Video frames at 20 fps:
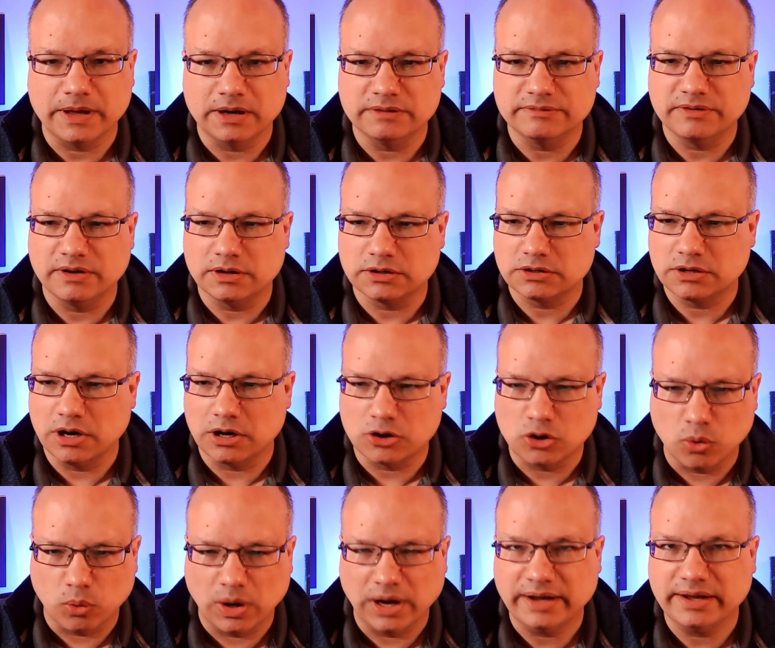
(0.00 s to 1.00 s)
of a
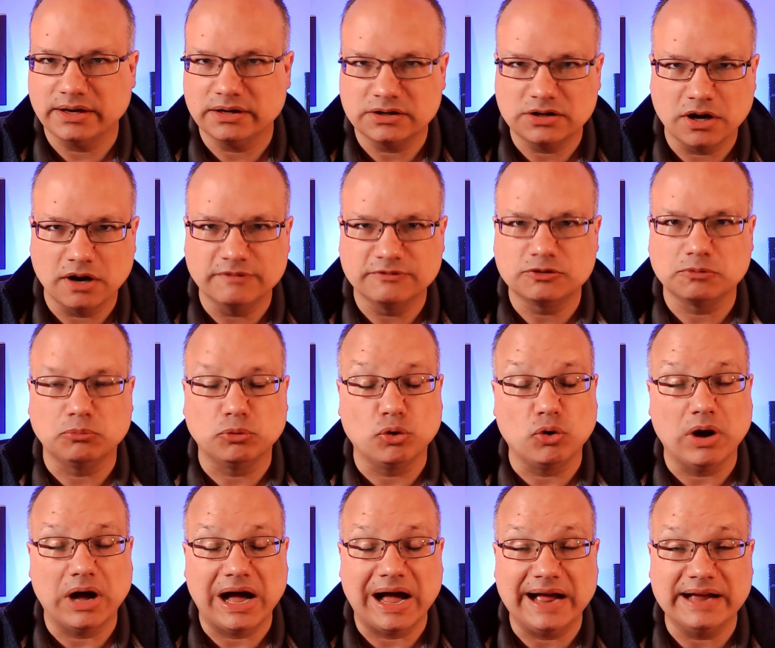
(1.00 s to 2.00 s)
quiet, comfortable,